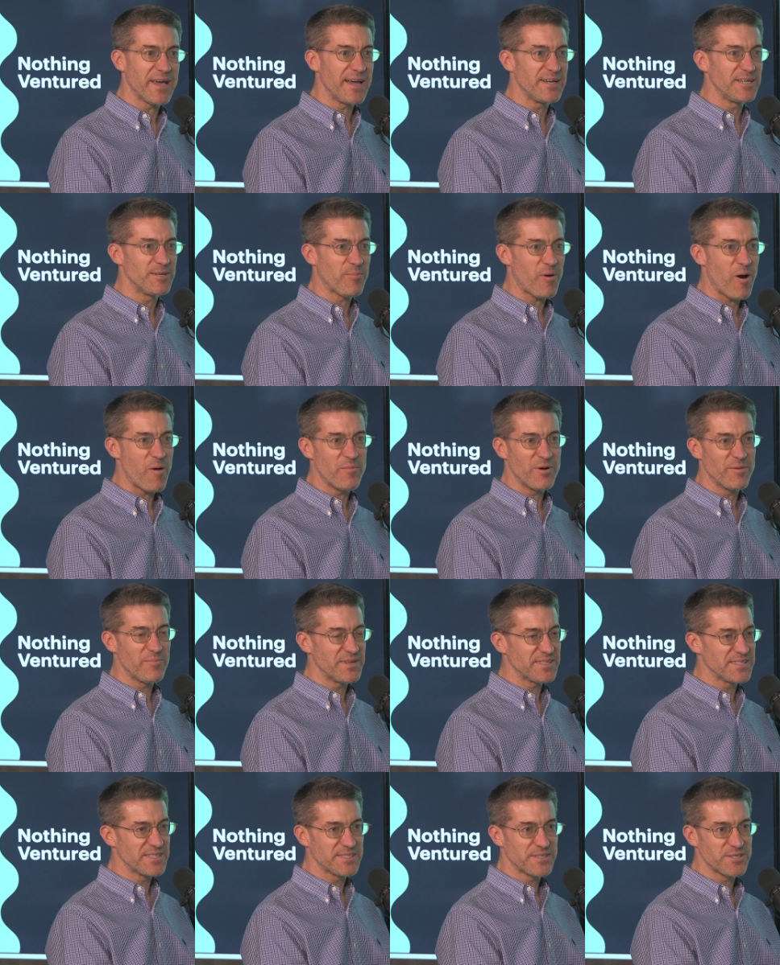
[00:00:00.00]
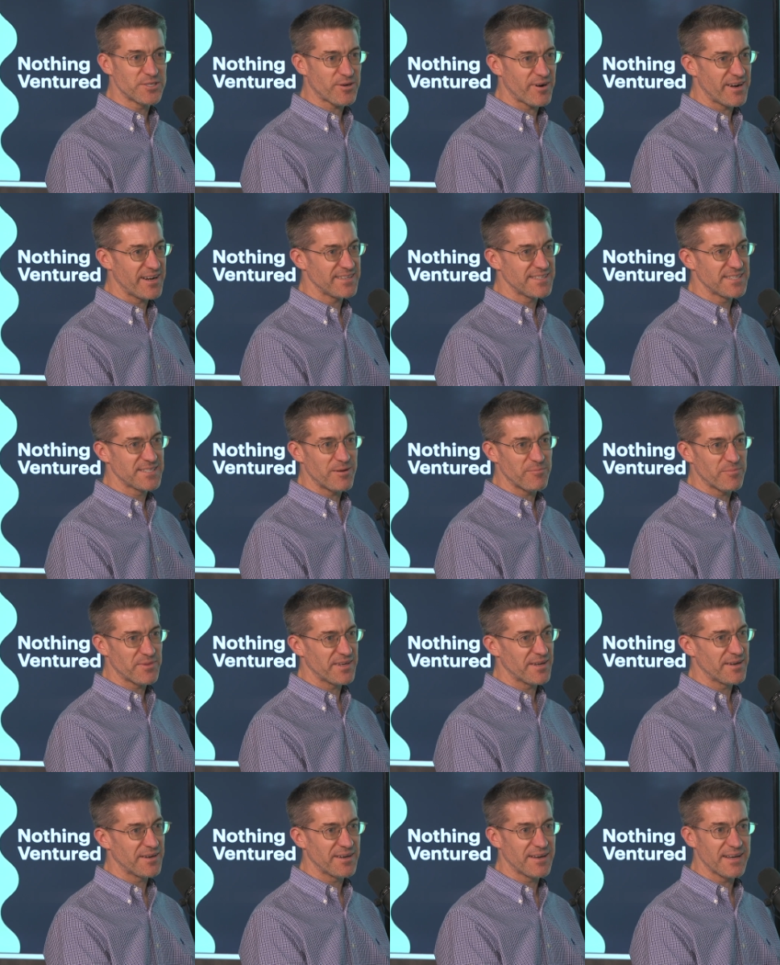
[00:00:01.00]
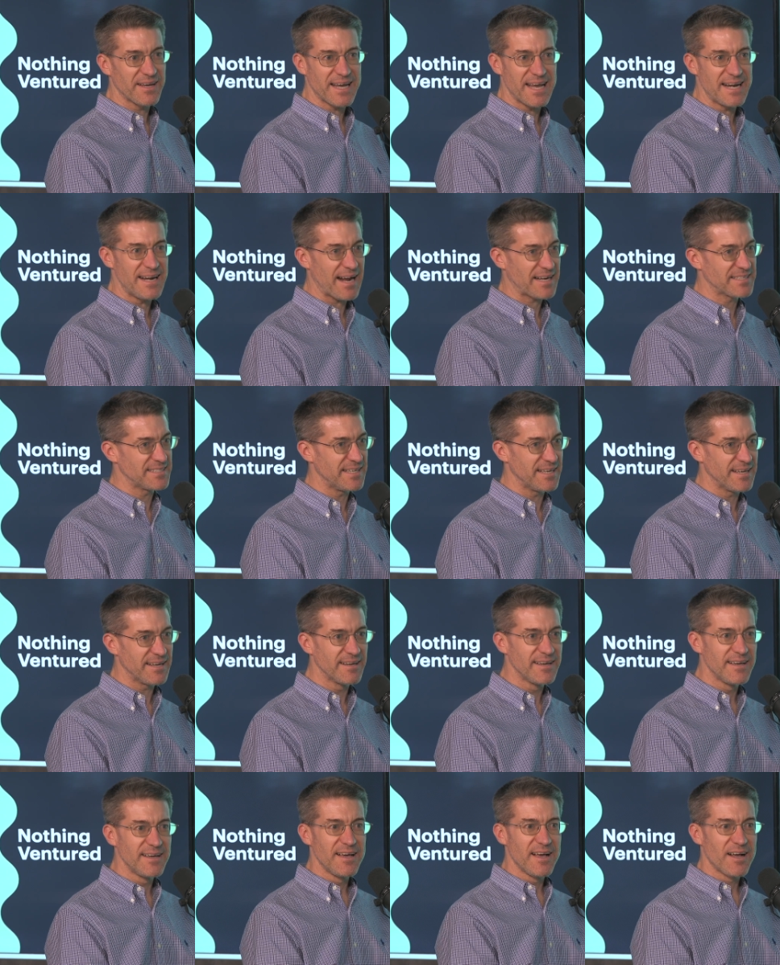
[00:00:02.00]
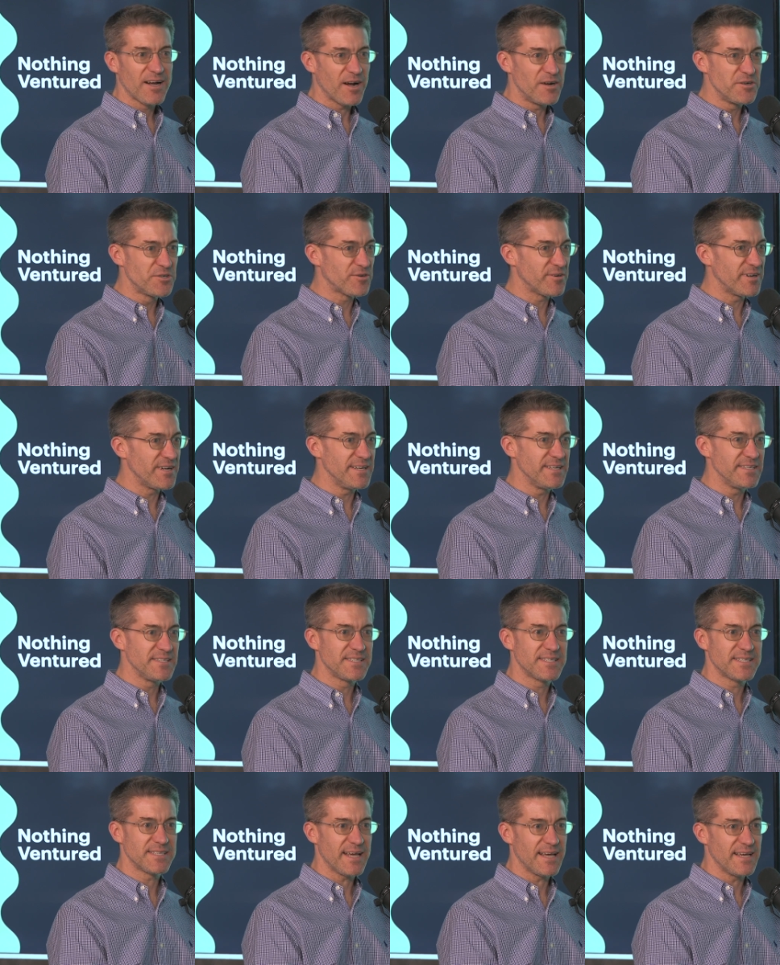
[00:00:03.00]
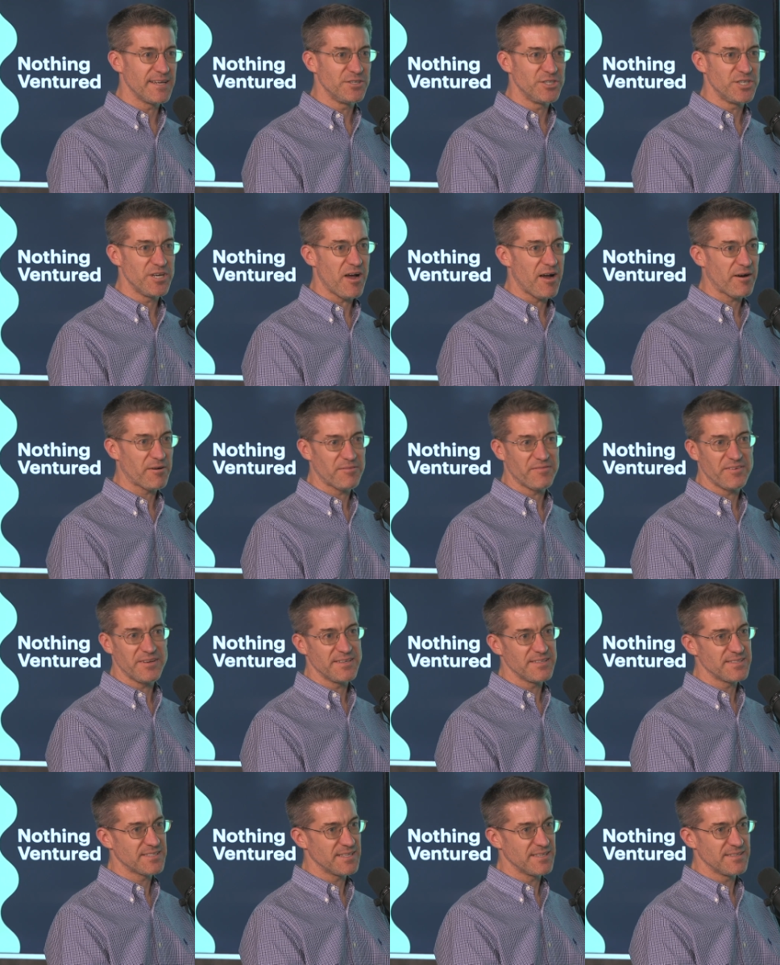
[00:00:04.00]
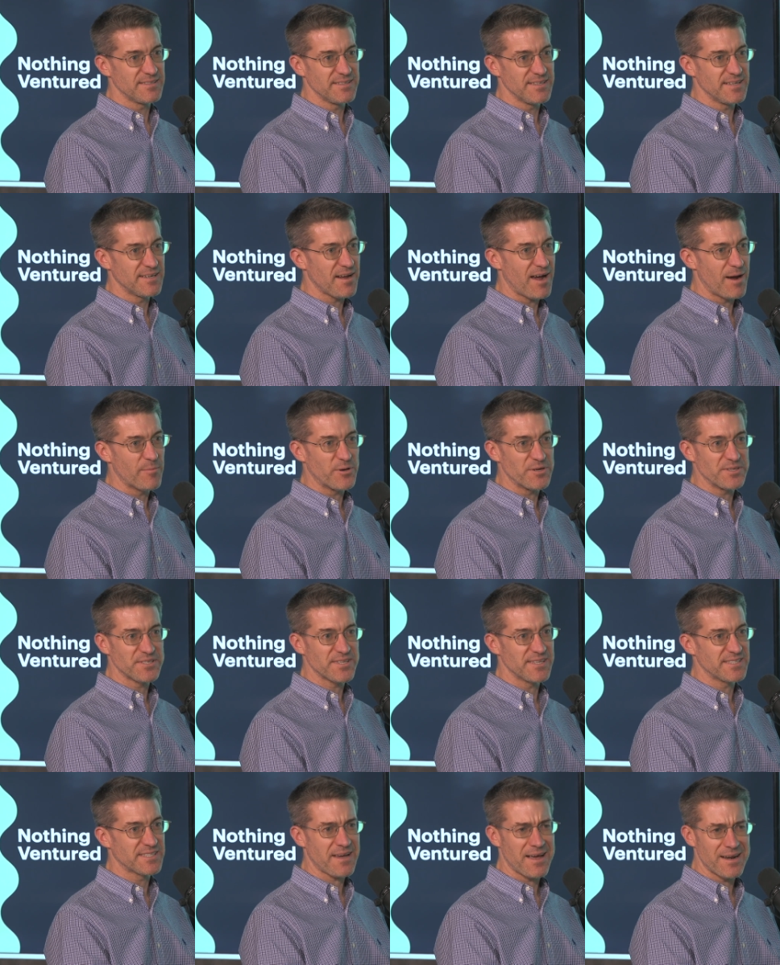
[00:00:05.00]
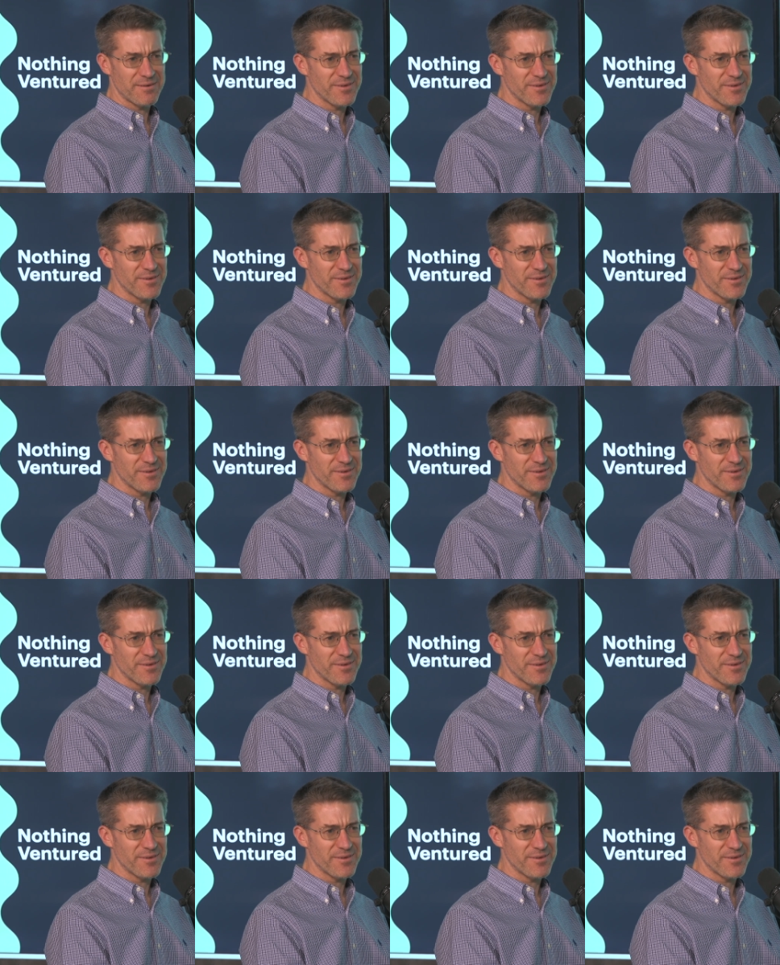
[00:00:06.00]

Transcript: Department of Business and Trade, something connecting countries and geographies in, in commerce. It's kind of a